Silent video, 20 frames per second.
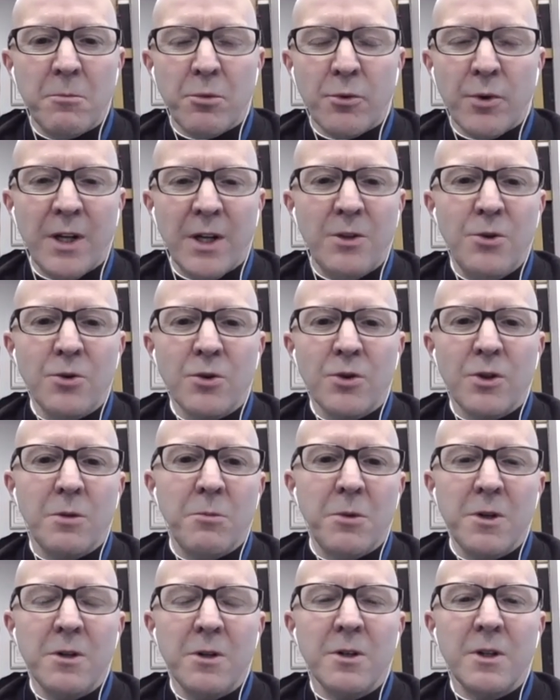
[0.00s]
brand new
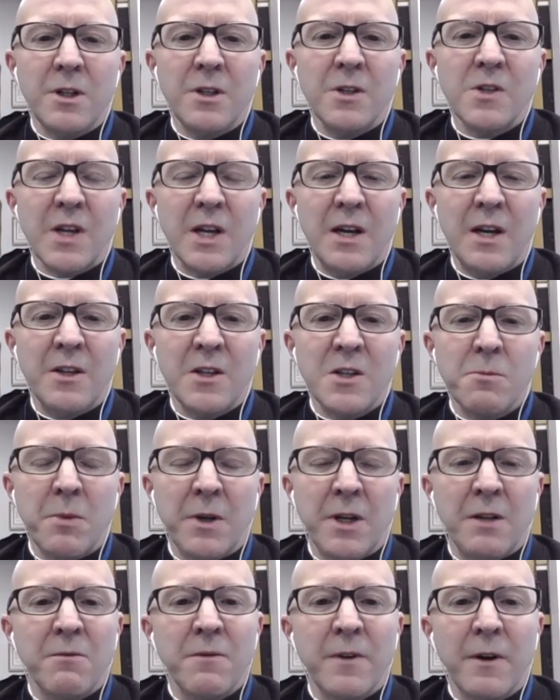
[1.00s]
communities, and it's
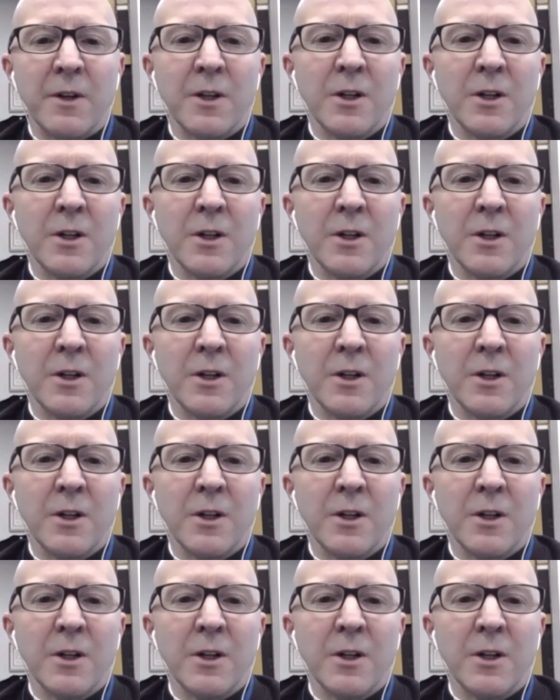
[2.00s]
being very